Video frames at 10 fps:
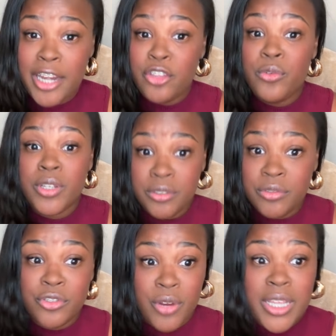and you can
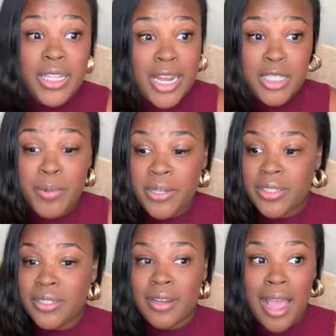train the next
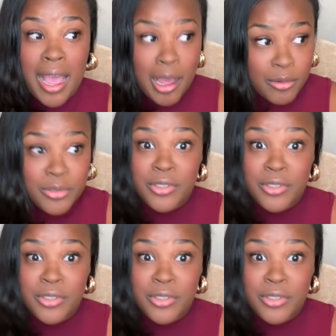person how